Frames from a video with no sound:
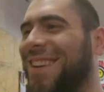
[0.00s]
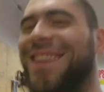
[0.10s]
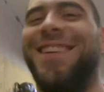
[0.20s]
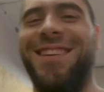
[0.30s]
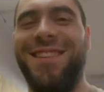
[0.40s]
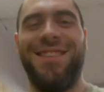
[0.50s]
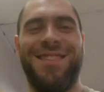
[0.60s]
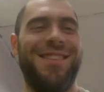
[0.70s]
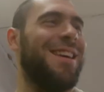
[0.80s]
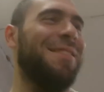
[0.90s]

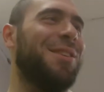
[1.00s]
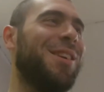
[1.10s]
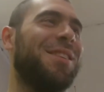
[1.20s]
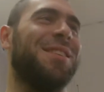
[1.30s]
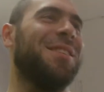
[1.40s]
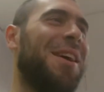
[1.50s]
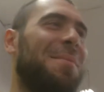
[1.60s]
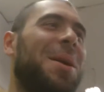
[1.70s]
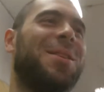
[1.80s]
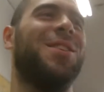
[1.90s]
I haven't done this in
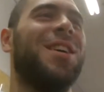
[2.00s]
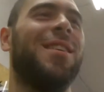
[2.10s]
like months.